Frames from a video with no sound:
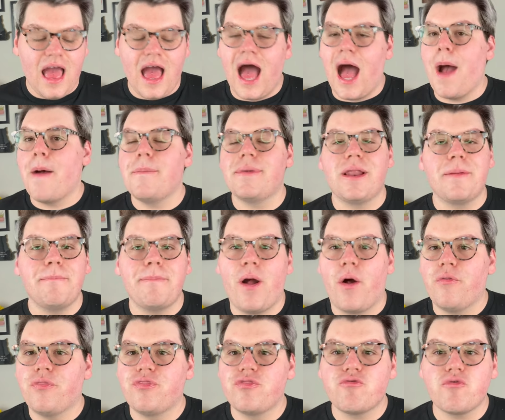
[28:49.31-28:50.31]
I'm going to
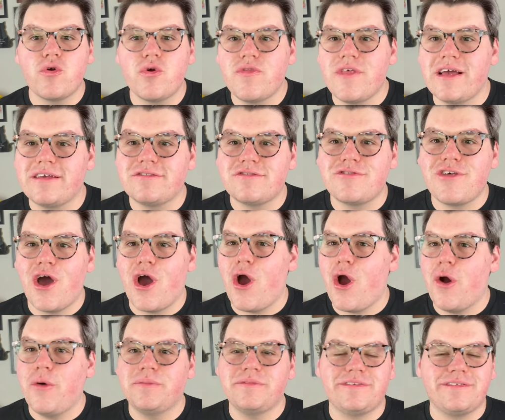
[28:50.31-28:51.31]
melt through this
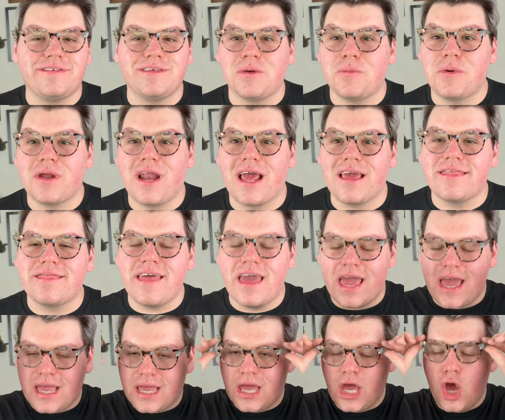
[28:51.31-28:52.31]
though, see what I
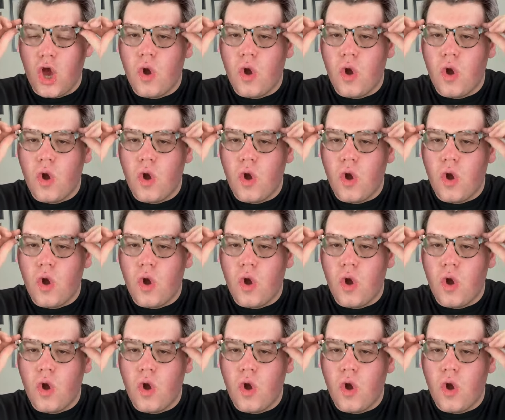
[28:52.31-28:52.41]
think.